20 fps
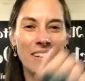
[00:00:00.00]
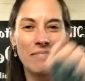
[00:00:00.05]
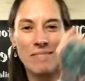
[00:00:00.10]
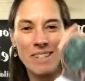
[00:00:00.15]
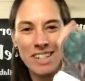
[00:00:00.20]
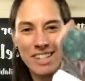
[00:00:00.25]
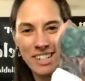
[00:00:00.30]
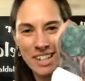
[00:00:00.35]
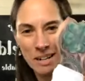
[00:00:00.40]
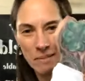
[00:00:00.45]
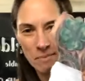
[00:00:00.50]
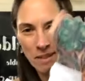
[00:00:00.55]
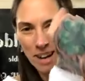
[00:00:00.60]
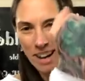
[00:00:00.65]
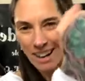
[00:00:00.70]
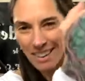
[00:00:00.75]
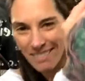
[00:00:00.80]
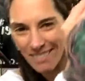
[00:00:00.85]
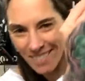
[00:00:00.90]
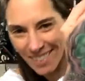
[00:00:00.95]
Here, I'm going to
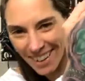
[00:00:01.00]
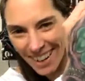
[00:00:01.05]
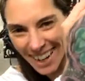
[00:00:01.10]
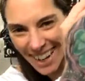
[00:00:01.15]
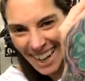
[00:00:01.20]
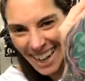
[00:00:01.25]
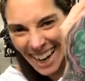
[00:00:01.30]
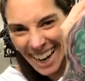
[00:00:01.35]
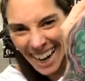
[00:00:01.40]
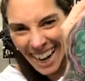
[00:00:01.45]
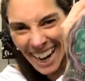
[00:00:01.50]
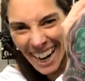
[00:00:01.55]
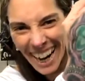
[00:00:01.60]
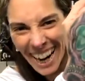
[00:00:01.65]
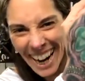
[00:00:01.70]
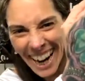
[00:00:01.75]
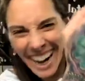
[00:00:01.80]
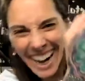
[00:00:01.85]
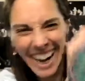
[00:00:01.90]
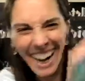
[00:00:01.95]
do another,
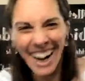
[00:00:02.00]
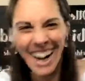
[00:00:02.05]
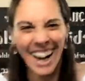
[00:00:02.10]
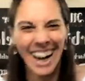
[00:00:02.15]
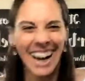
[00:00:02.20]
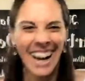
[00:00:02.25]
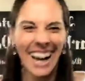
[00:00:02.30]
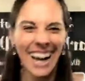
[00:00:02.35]
I'm going to go